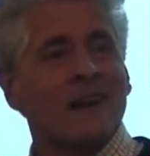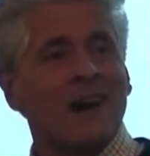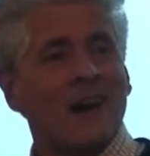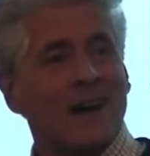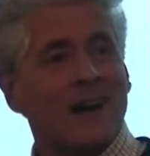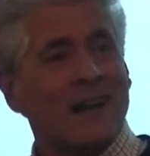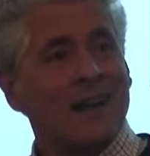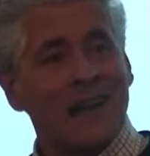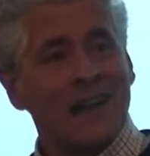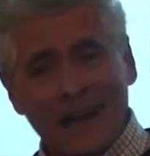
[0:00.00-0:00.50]

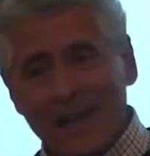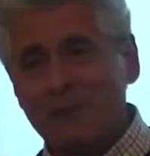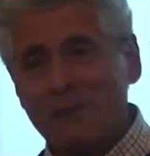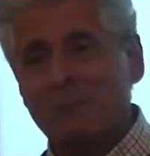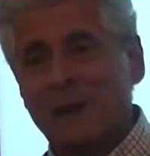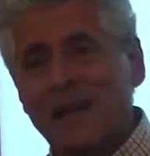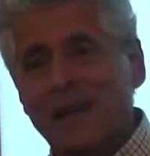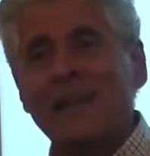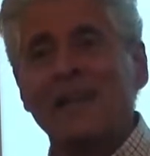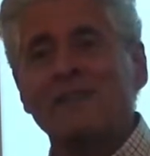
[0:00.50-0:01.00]
I
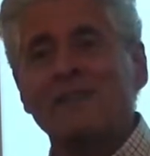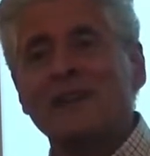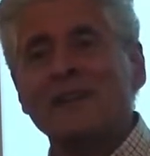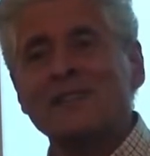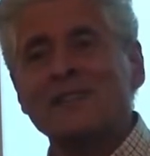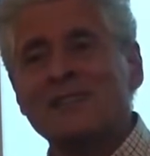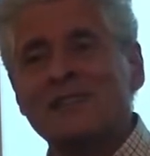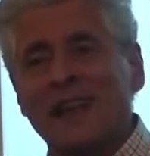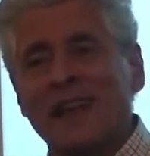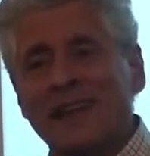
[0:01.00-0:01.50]
like my
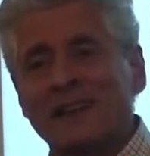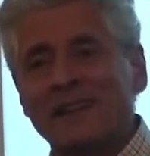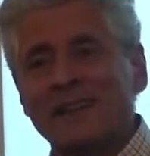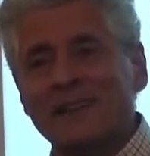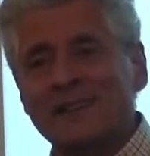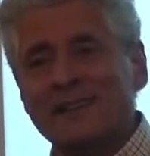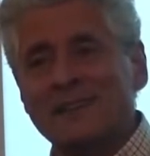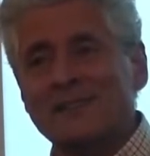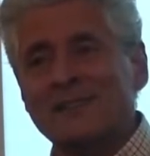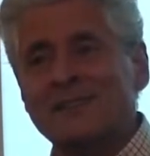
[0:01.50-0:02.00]
living
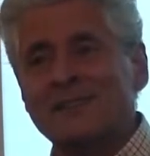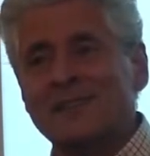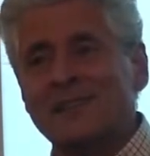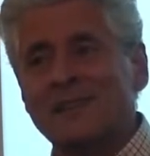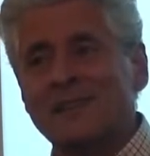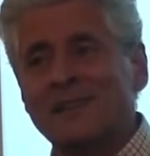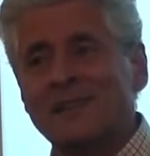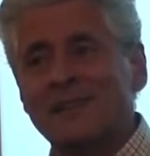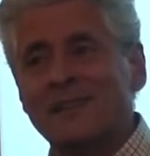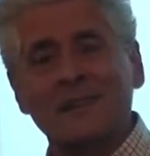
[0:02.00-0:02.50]
standards.
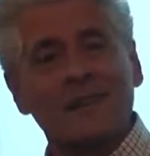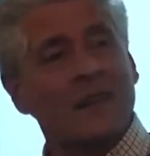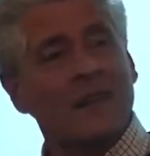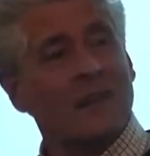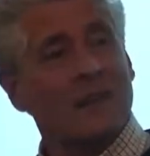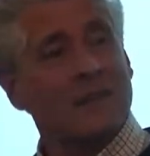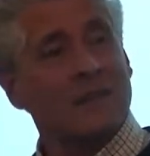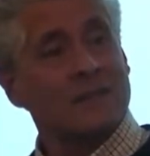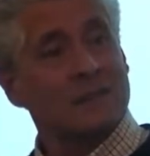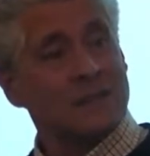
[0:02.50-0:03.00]

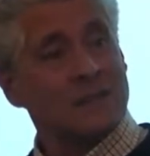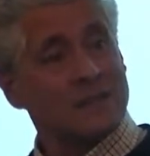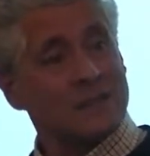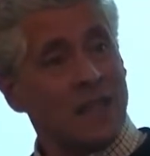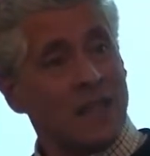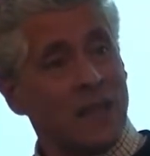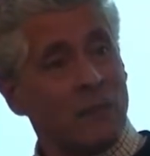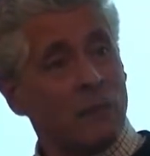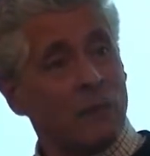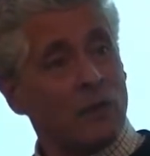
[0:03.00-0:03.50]
Okay, it's the
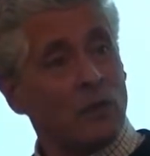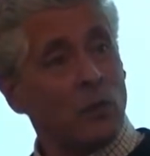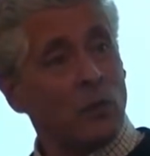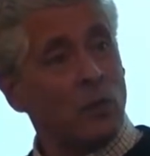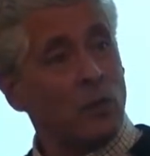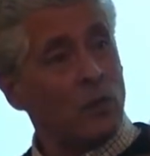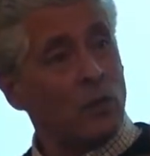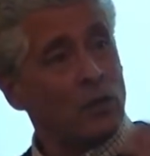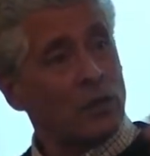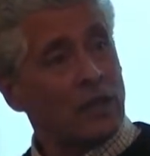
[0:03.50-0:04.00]
same with
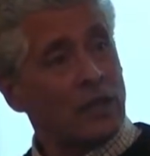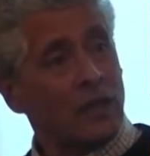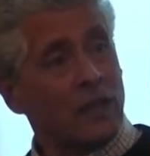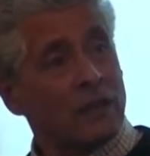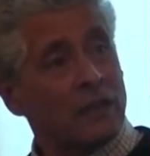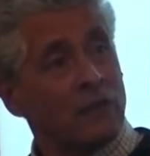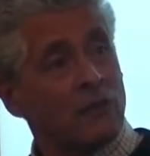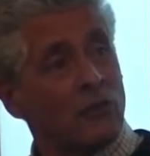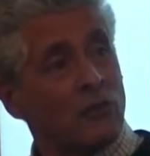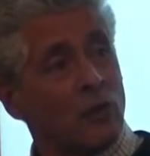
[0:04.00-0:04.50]
all the
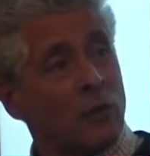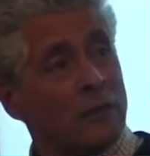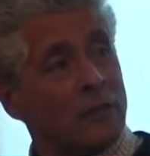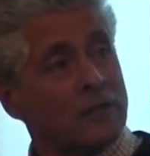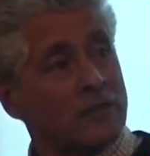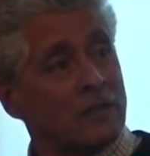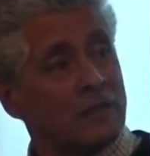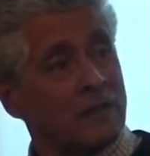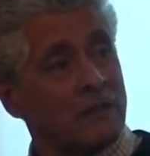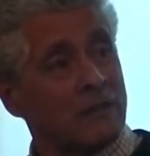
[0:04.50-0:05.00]
other raw
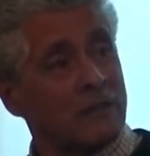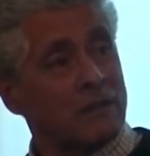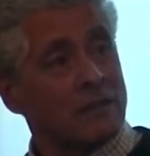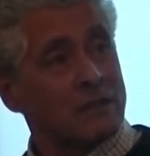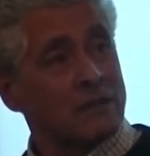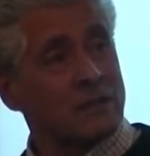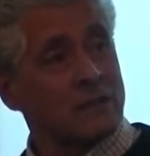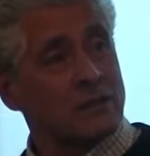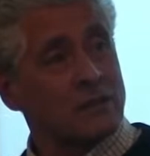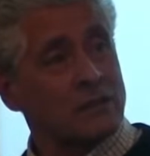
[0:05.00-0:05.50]

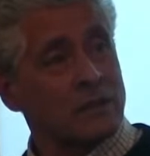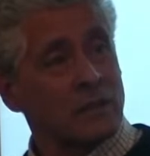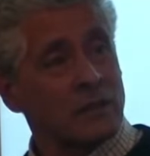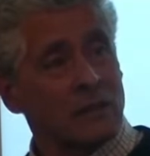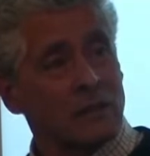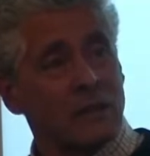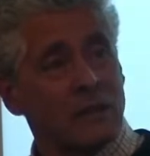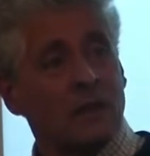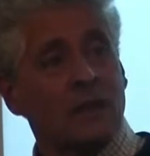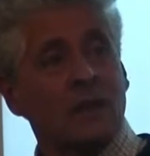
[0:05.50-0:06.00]
materials, you see.
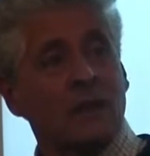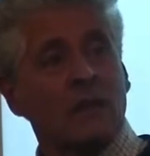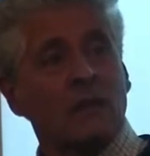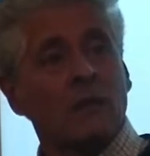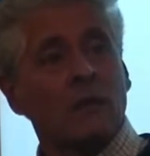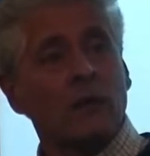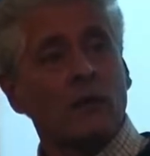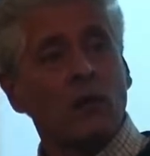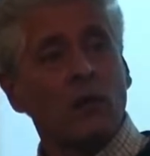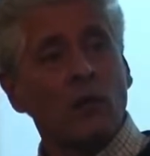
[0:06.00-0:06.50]

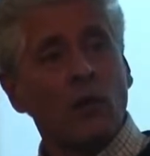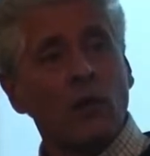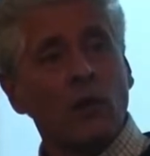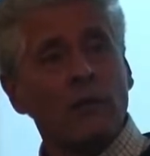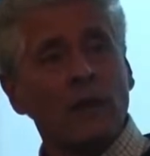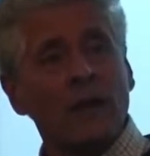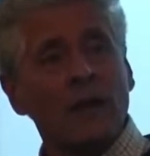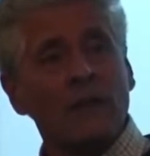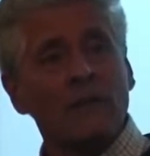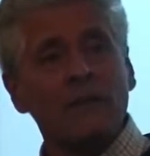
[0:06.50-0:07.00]
We're all
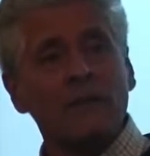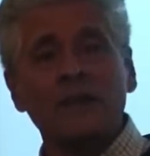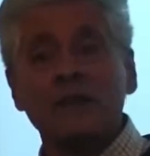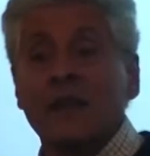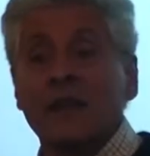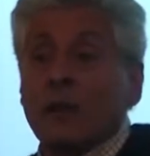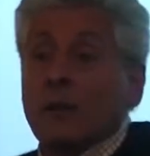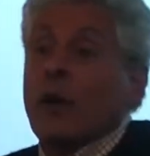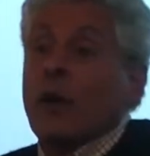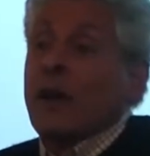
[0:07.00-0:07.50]

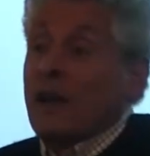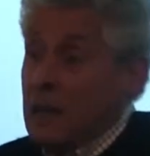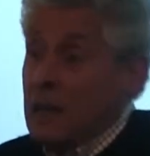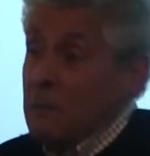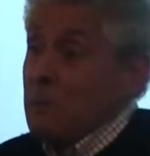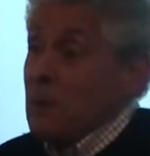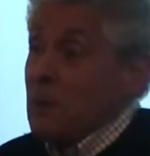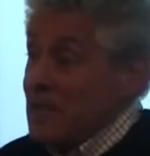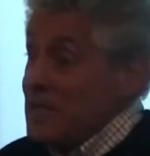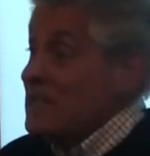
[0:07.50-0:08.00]
benefiting, we're
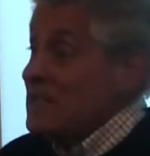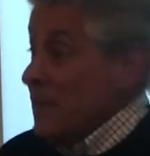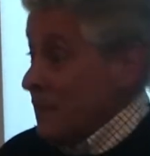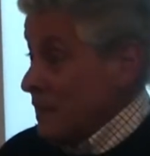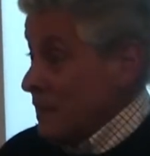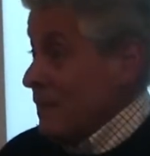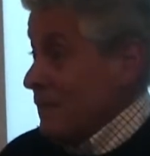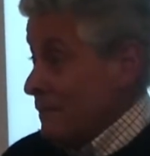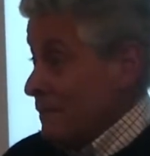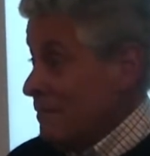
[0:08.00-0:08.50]

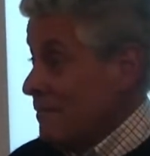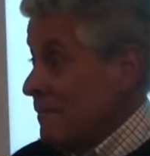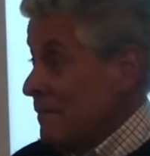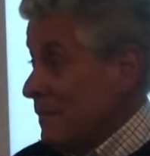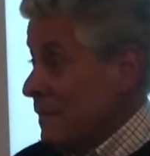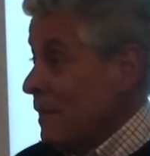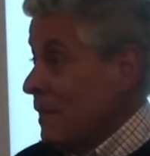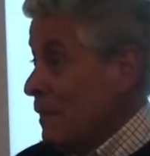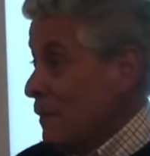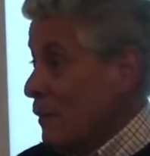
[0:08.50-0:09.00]
complicit.
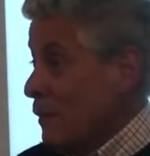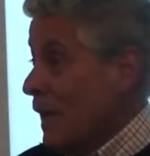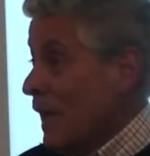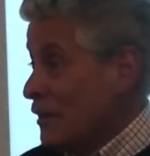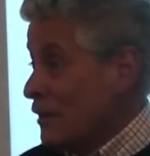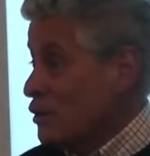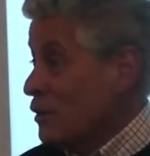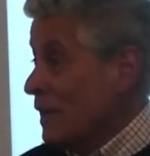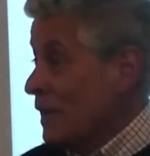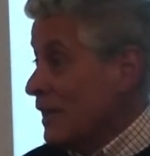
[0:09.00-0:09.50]
We're
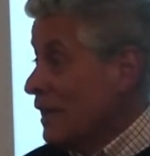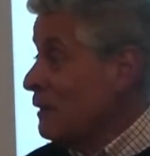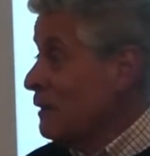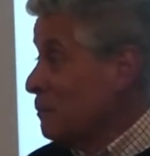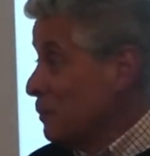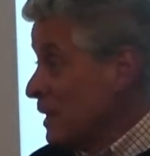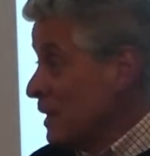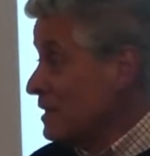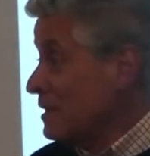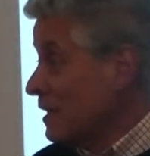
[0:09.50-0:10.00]
actually
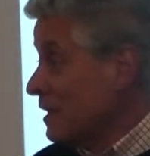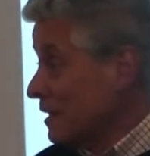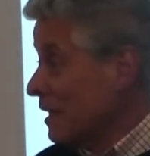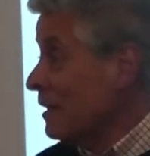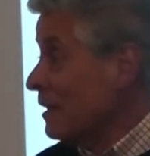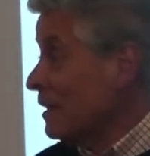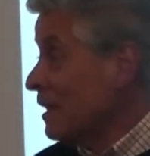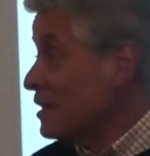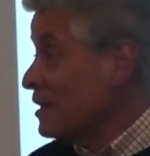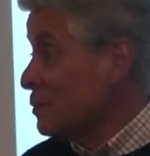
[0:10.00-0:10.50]
complicit
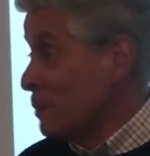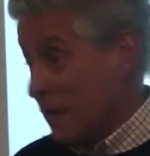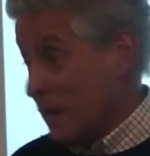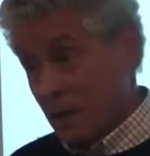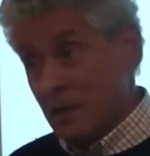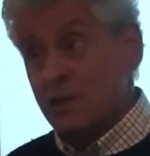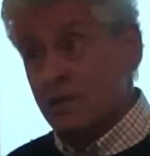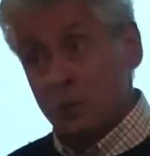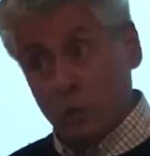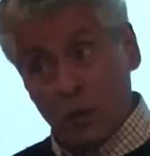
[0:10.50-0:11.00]
in this
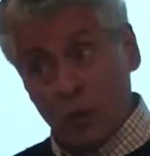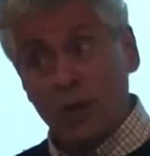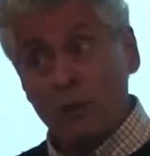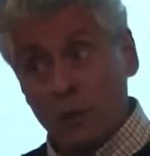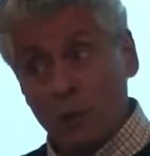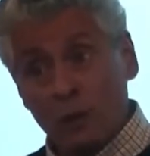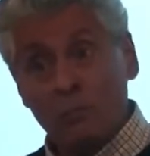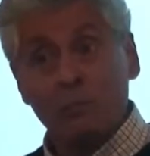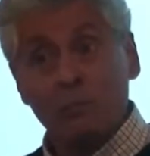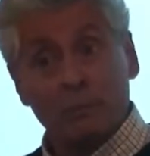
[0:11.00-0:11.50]
because we
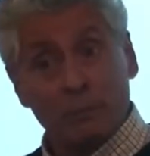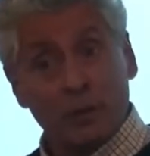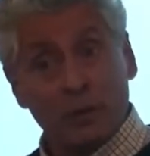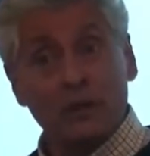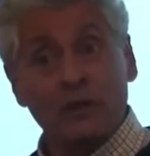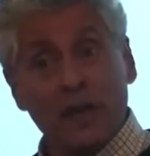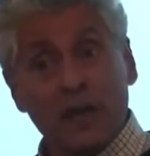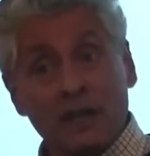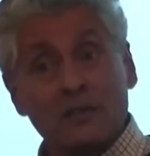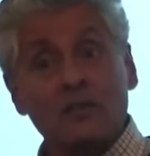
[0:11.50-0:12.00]
will
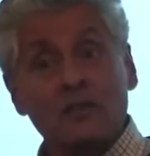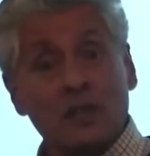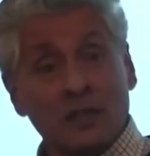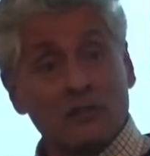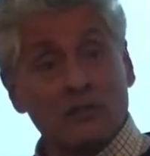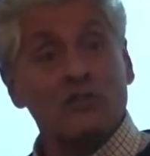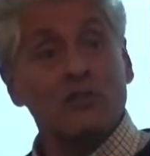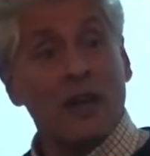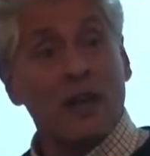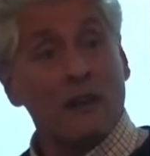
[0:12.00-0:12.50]
protest
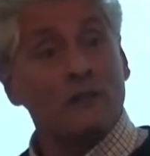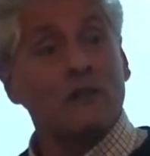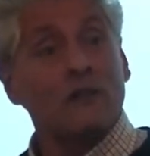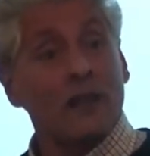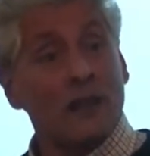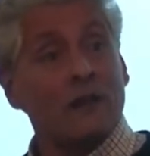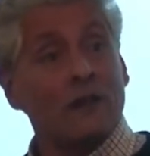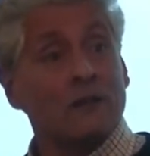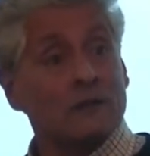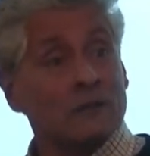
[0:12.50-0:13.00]
and shout
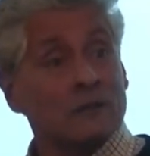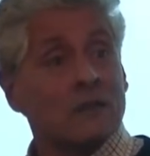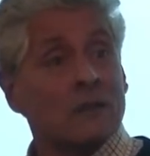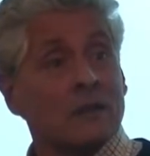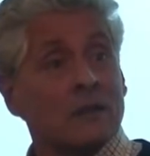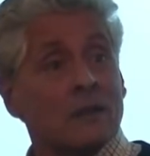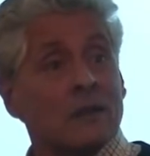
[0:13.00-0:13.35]
out